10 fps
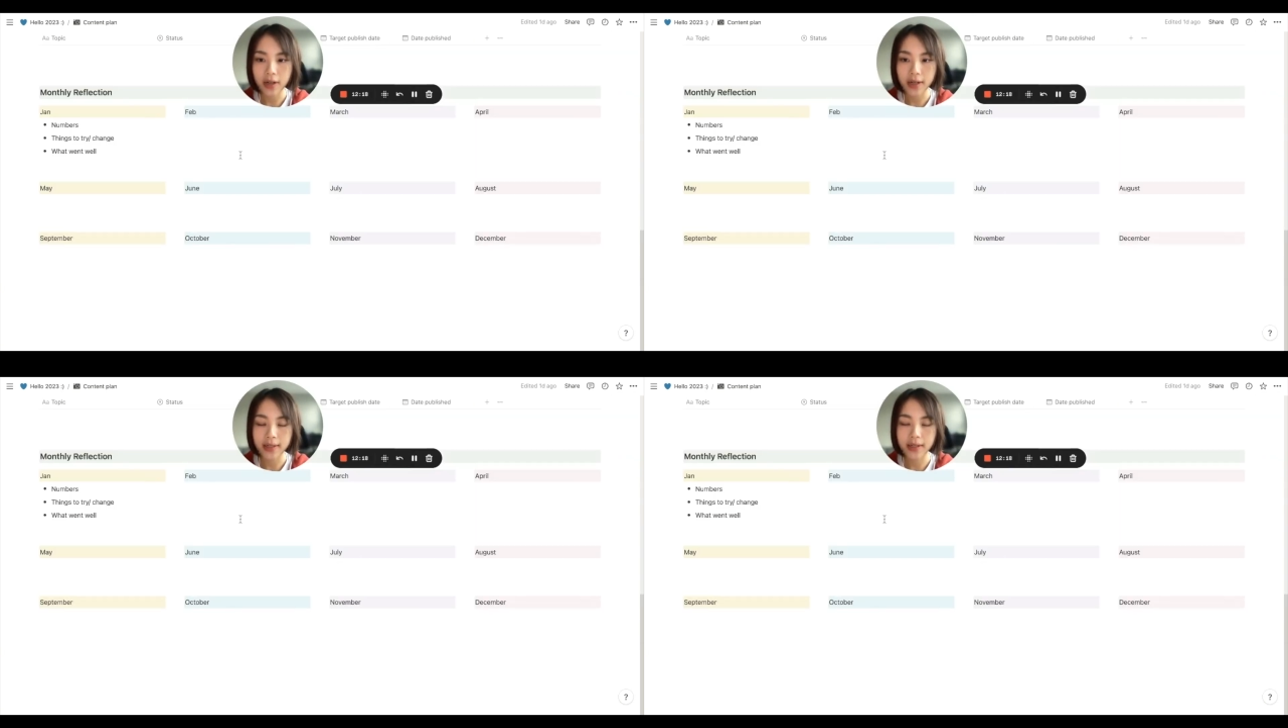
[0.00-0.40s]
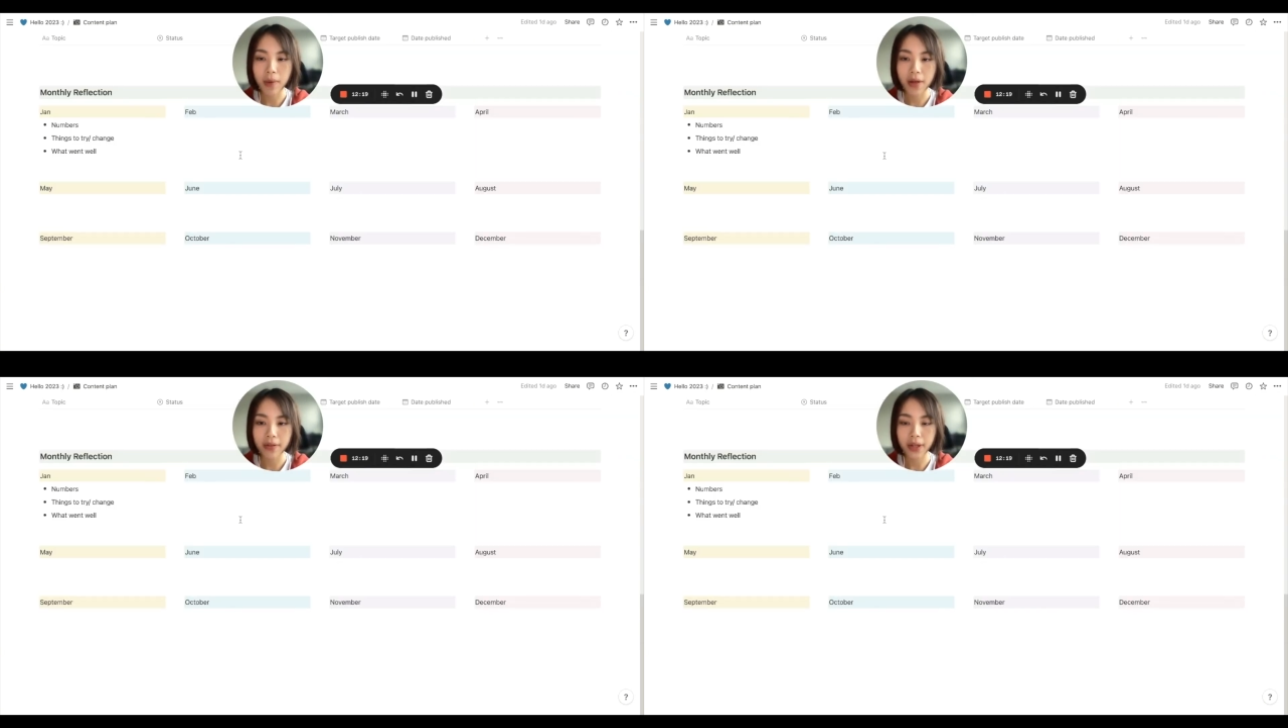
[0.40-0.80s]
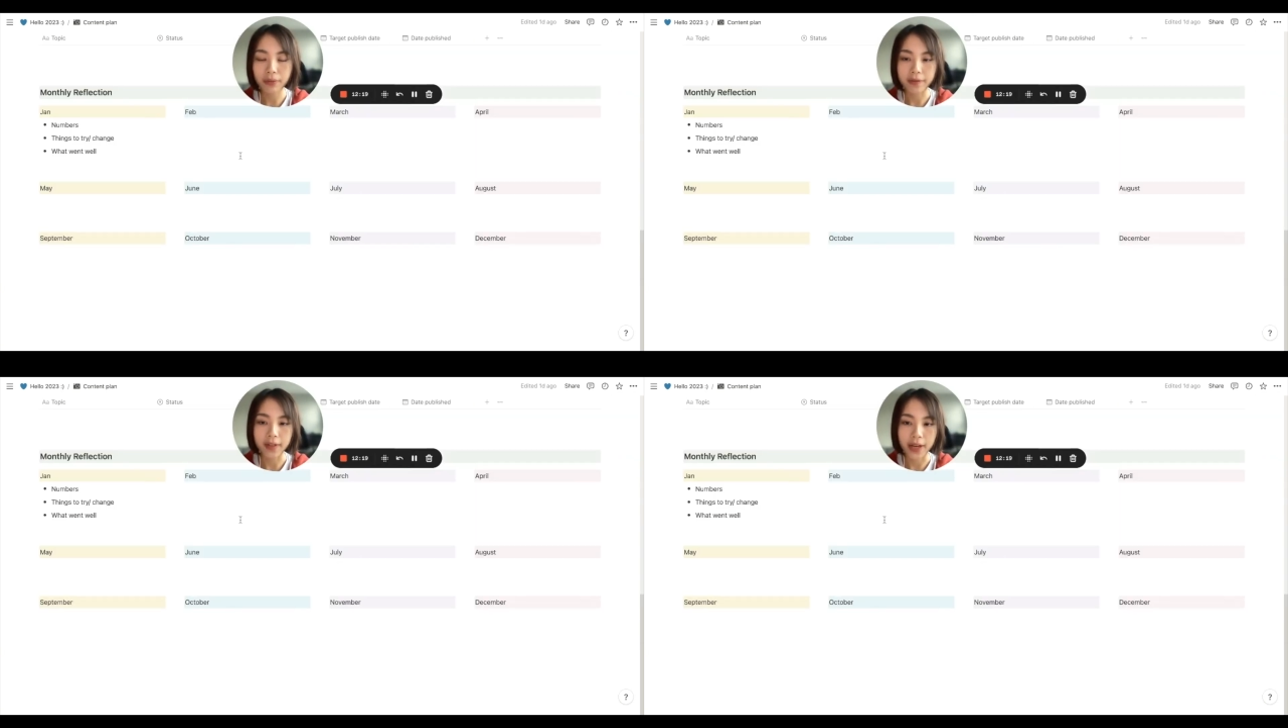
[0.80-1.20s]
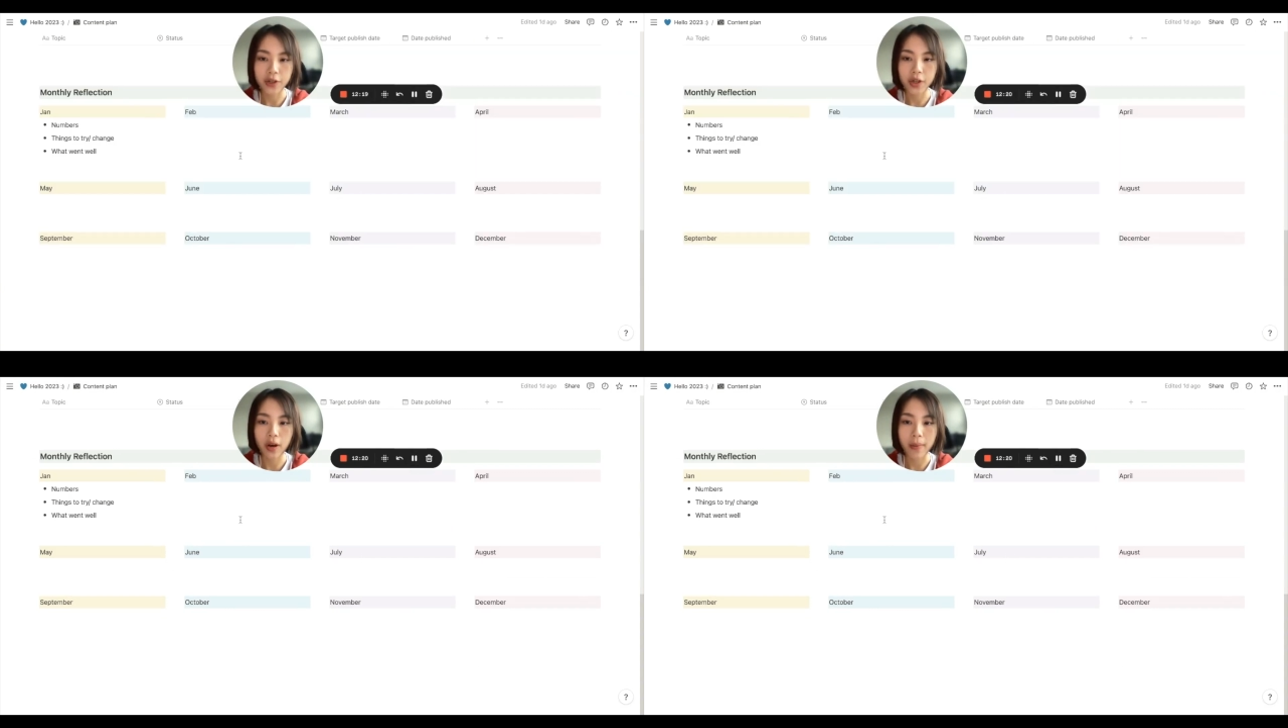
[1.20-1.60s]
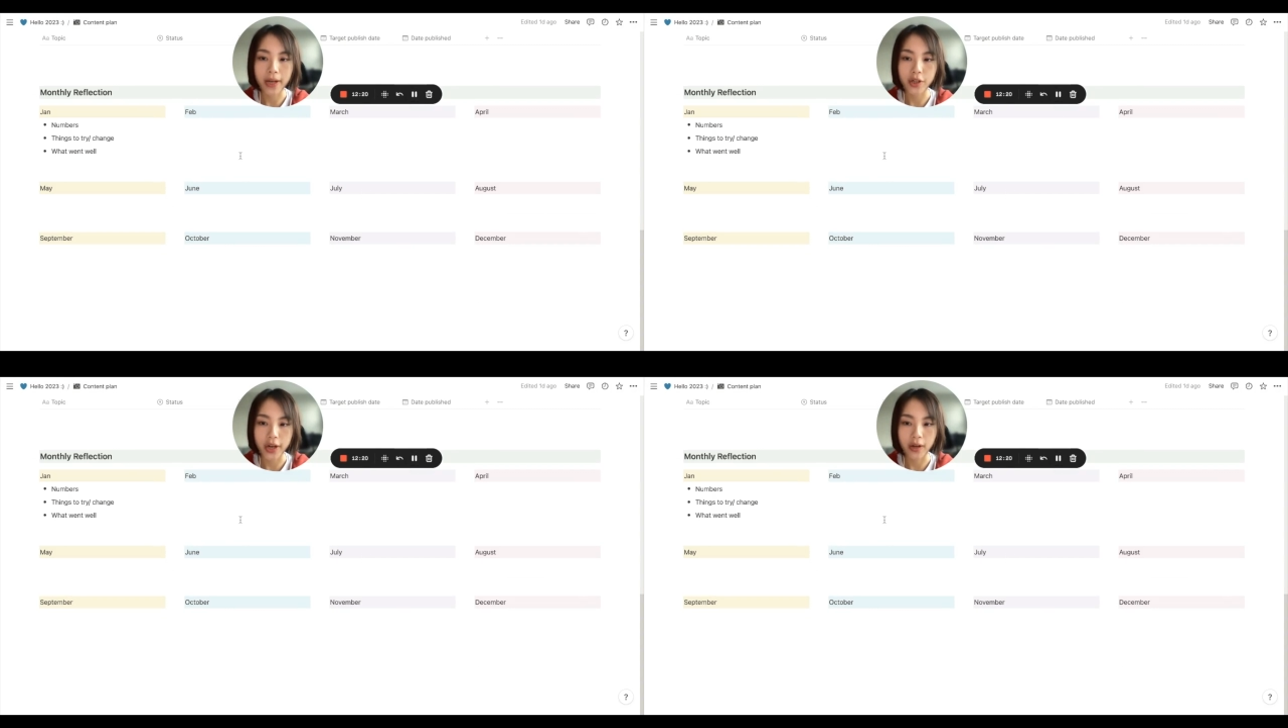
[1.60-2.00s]
is the monthly reflection on
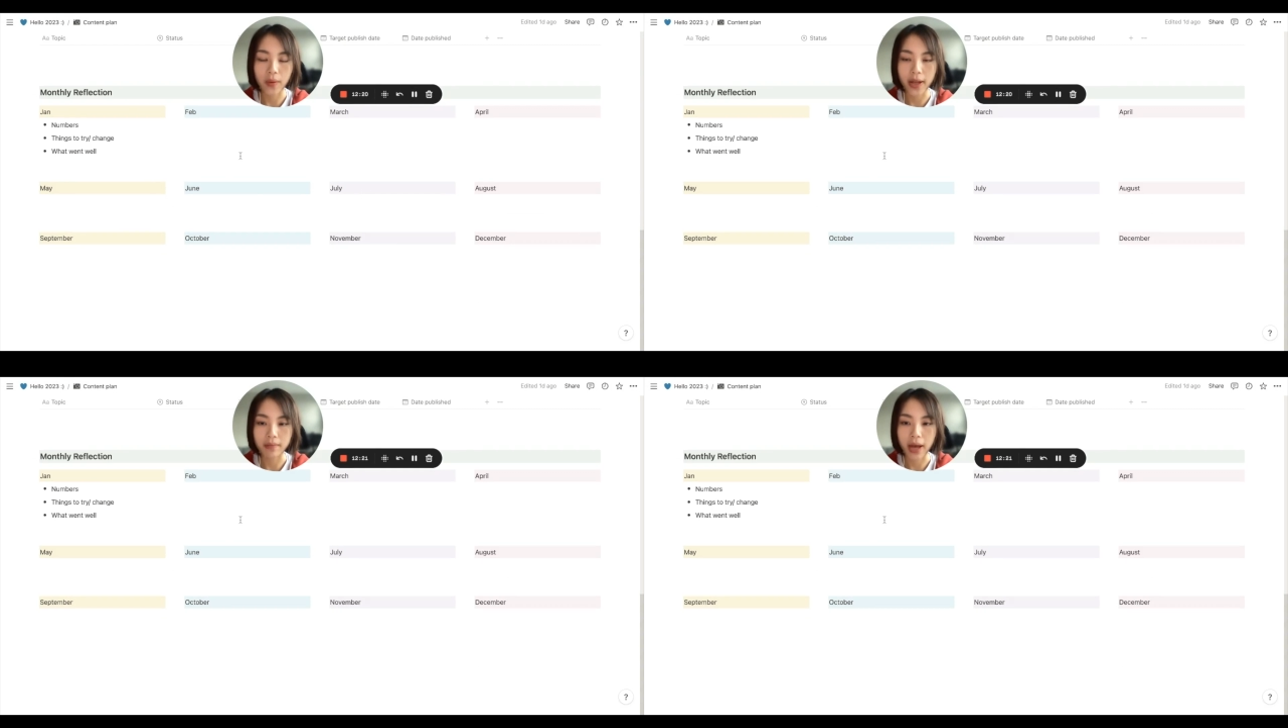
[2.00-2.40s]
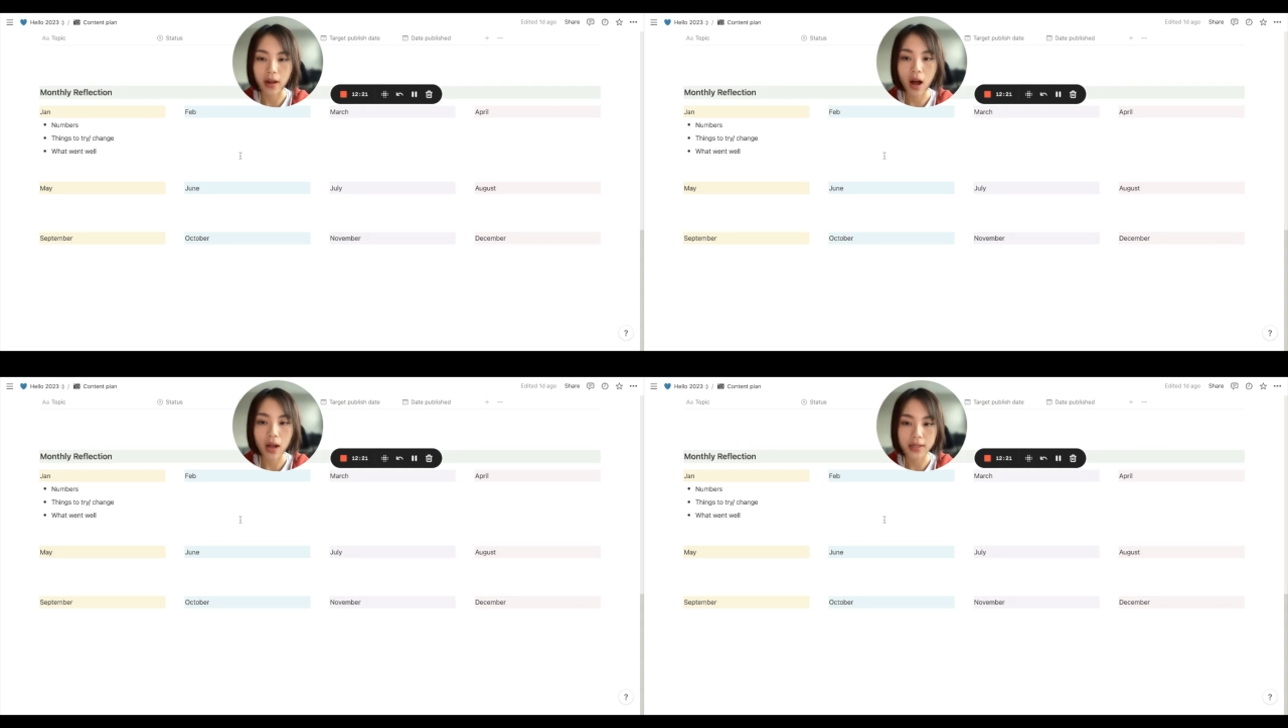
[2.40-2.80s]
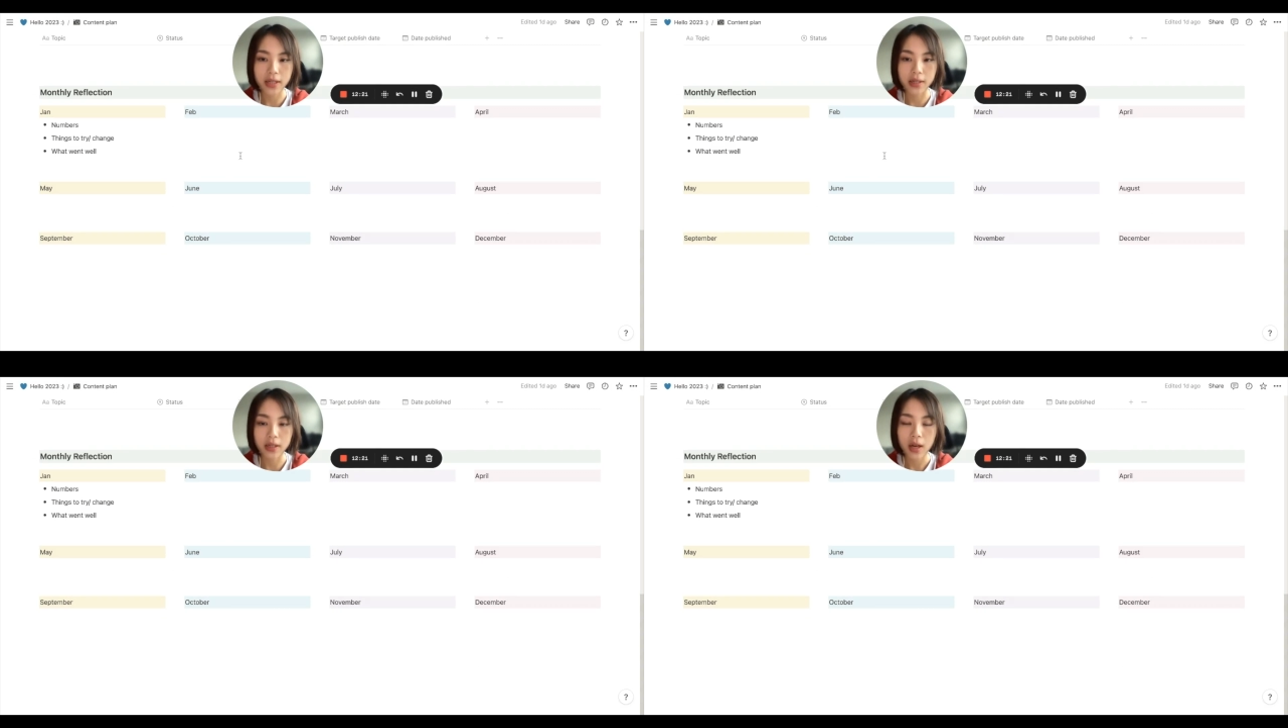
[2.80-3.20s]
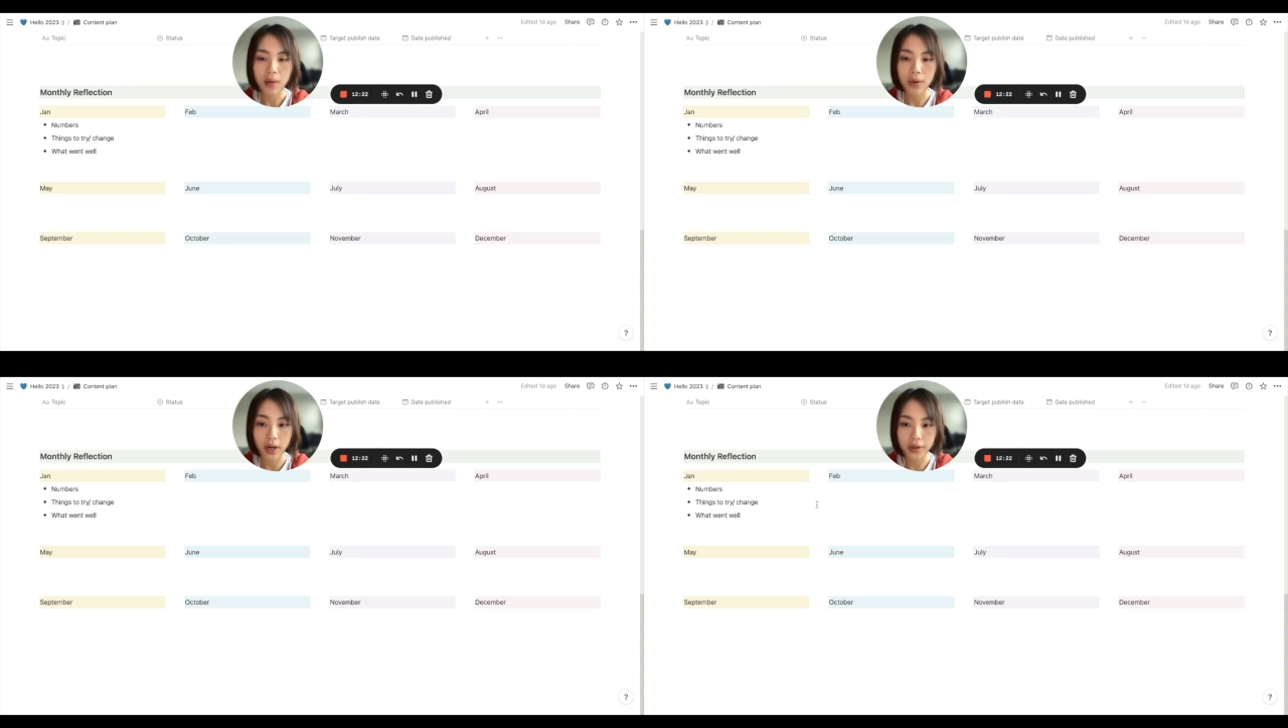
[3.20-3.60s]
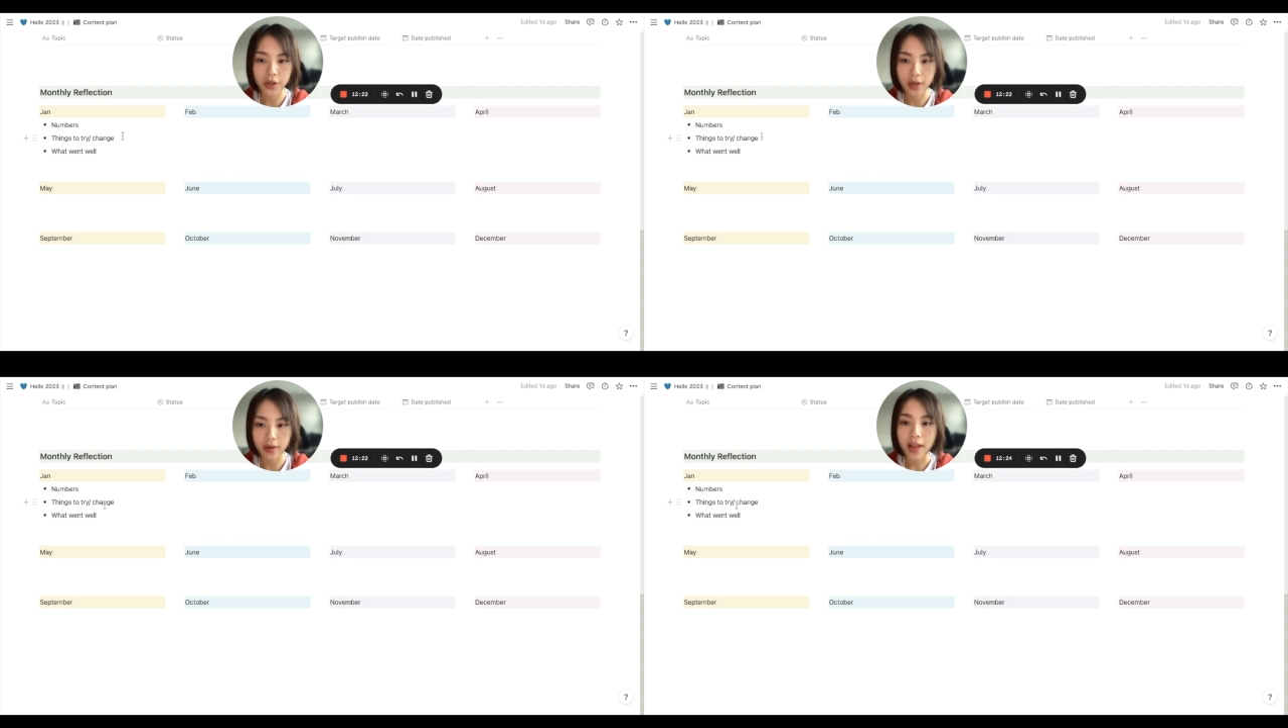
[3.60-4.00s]
my channel and my content
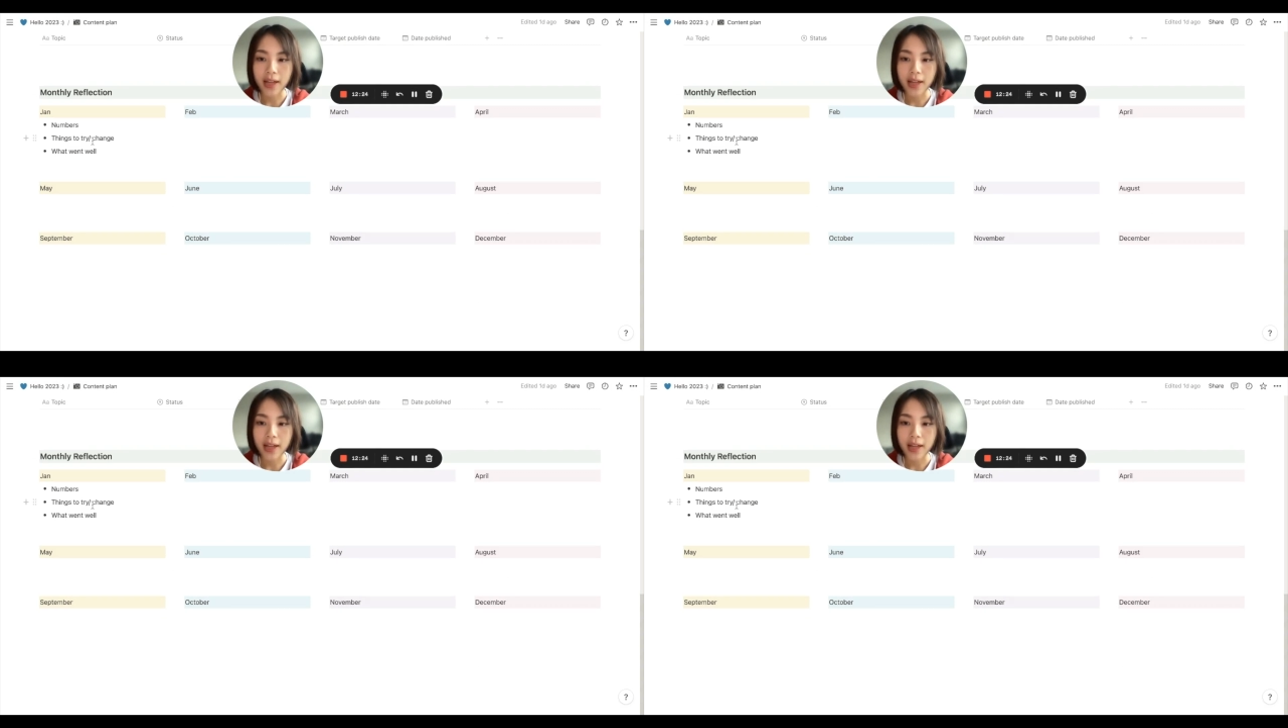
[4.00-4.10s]
production.